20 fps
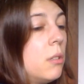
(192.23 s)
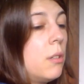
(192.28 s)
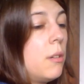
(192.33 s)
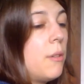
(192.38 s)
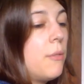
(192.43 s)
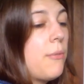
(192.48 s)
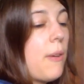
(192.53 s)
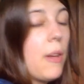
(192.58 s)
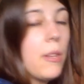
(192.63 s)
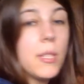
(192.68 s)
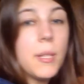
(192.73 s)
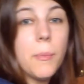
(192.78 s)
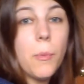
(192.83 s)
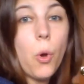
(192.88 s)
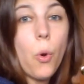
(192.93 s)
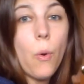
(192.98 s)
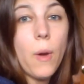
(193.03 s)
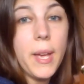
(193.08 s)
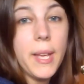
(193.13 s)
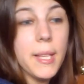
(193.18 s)
found some
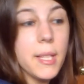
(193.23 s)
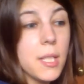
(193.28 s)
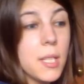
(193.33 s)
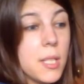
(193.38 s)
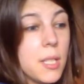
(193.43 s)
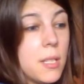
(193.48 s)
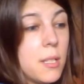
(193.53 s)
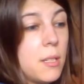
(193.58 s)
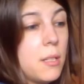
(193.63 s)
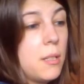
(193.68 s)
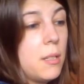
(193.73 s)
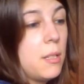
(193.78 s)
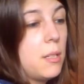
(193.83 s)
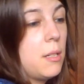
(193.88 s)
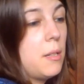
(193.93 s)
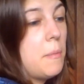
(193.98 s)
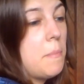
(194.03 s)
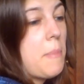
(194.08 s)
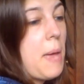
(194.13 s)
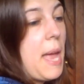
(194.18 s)
coins,
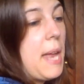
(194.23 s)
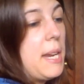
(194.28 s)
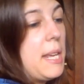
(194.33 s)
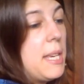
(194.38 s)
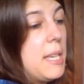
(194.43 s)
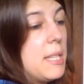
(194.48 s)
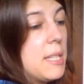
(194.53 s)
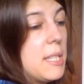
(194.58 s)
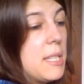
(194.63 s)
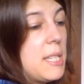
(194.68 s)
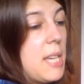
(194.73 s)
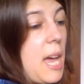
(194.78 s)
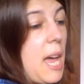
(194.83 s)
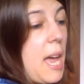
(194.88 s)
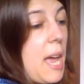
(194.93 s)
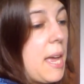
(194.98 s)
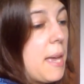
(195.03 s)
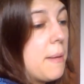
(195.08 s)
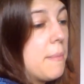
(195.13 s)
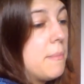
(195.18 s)
pennies,
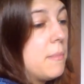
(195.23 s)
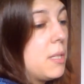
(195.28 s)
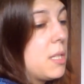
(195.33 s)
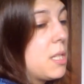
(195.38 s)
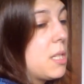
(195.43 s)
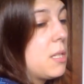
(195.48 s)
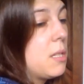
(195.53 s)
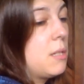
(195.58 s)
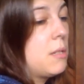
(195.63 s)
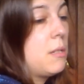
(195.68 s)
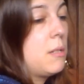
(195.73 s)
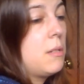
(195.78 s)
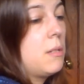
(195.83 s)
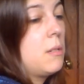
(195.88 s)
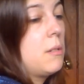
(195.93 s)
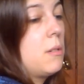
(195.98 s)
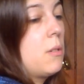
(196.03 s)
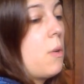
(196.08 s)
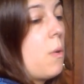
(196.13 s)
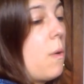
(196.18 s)
dimes,
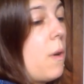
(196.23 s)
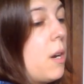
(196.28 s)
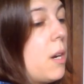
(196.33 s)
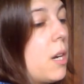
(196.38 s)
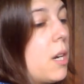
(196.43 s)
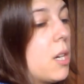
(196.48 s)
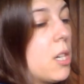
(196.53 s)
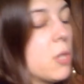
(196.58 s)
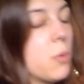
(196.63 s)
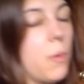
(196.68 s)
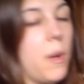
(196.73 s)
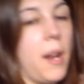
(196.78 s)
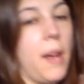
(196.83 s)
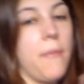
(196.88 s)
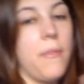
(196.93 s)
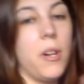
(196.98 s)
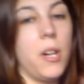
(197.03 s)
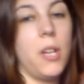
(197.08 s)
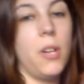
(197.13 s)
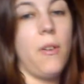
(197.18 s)
quarters,
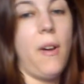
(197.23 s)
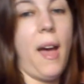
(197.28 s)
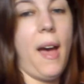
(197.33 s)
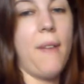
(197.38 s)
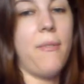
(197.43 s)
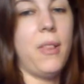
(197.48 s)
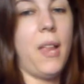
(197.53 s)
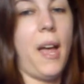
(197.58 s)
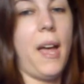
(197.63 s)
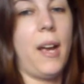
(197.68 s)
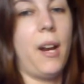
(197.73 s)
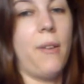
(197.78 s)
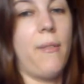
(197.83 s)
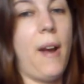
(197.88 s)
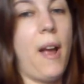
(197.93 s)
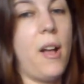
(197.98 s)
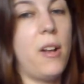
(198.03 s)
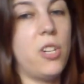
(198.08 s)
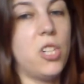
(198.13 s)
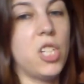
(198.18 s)
whatever you have lying
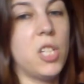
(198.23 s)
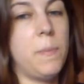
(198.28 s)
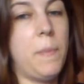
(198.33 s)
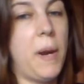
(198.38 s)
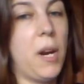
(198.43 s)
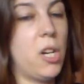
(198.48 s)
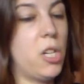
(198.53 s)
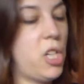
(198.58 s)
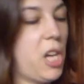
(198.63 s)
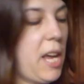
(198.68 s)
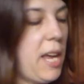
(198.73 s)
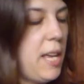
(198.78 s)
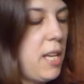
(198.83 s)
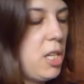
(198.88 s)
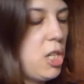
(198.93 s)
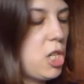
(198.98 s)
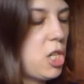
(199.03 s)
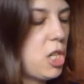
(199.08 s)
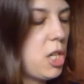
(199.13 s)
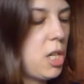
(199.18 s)
around, your spare
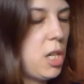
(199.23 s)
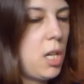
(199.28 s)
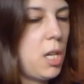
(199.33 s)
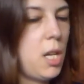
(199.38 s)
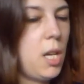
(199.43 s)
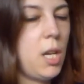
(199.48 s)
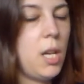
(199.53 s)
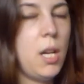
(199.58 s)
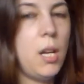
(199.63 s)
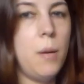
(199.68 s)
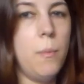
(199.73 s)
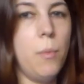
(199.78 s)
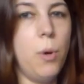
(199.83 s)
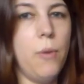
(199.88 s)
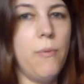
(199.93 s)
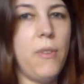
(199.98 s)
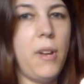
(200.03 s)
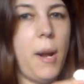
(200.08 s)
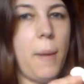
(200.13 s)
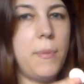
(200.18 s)
change.
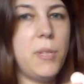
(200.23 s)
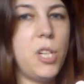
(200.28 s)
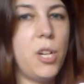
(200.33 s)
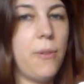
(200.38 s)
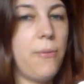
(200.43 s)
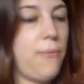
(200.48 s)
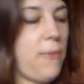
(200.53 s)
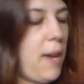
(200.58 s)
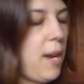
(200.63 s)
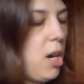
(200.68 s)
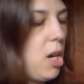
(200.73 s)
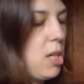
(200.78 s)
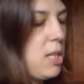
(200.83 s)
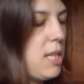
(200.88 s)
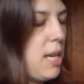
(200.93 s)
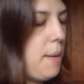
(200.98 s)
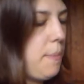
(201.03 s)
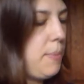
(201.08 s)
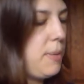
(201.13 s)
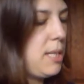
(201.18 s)
Move it up to your
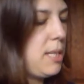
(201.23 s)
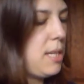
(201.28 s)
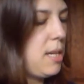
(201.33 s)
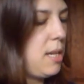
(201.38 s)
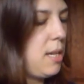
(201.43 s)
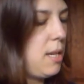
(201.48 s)
fingertips,